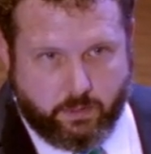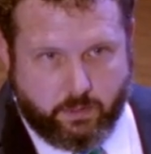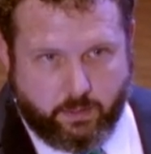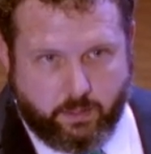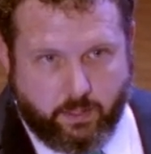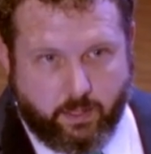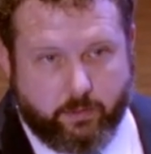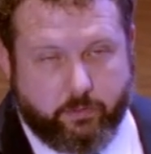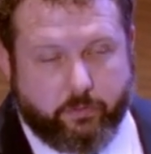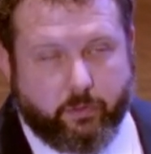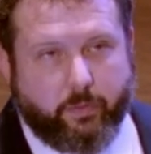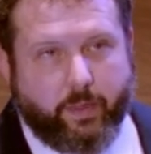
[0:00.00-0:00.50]

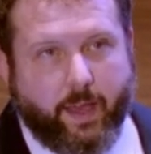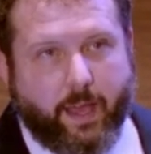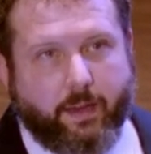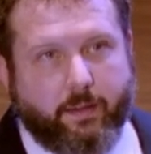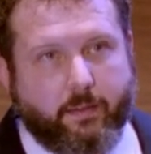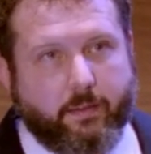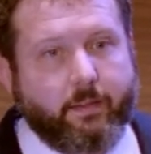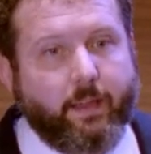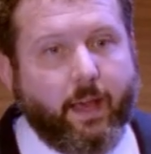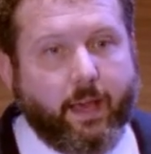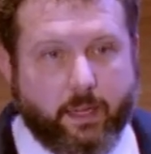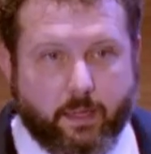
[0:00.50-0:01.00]
And so
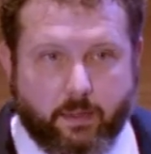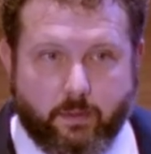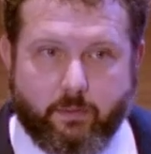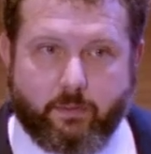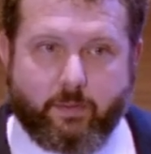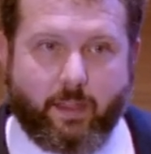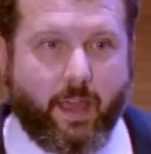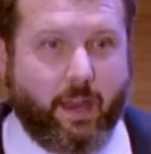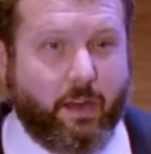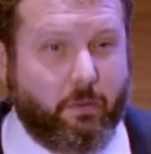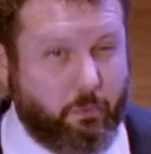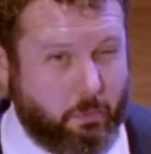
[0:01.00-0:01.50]
that is
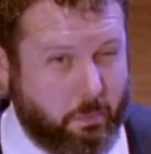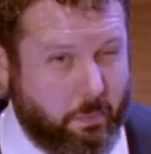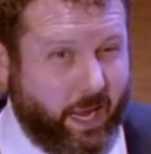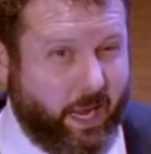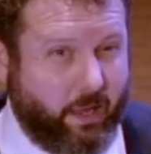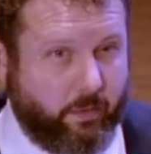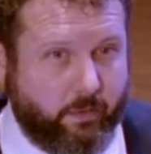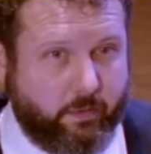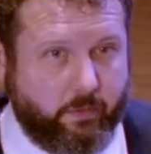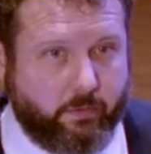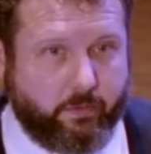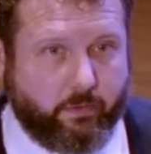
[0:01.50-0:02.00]
kind of a
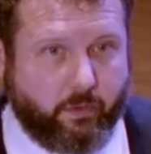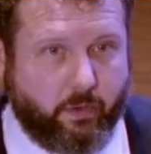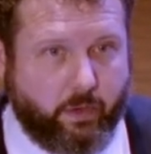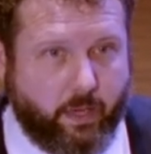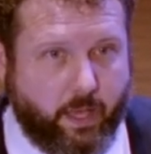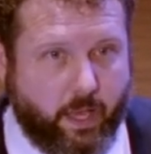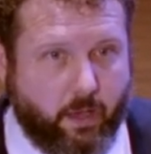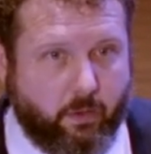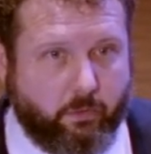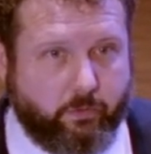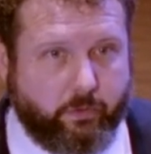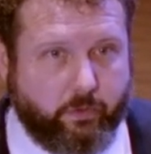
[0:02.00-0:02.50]
balance on
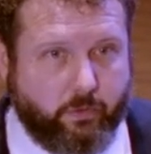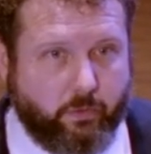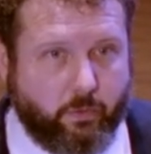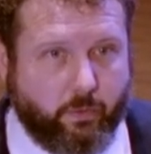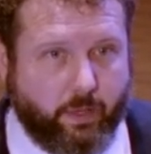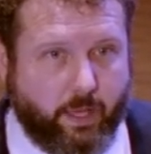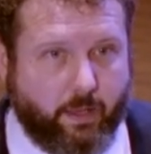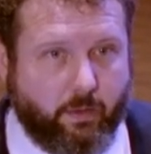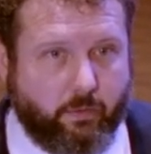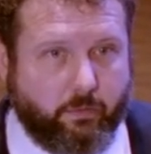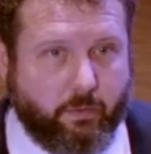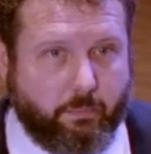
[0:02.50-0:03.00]
how to
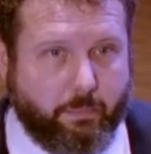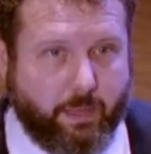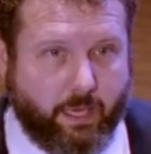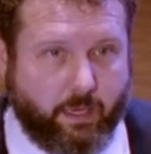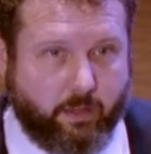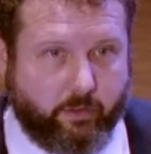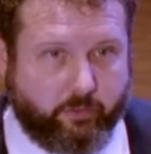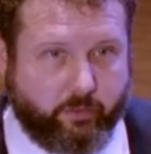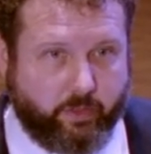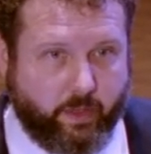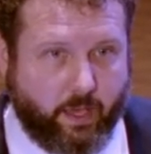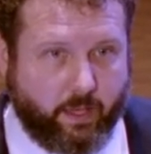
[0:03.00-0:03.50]

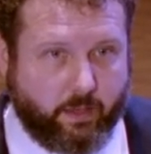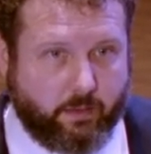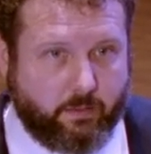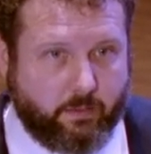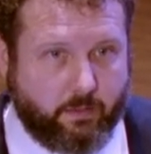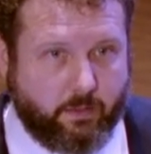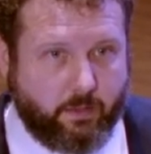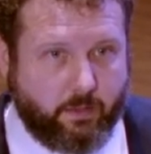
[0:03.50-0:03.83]
manage that.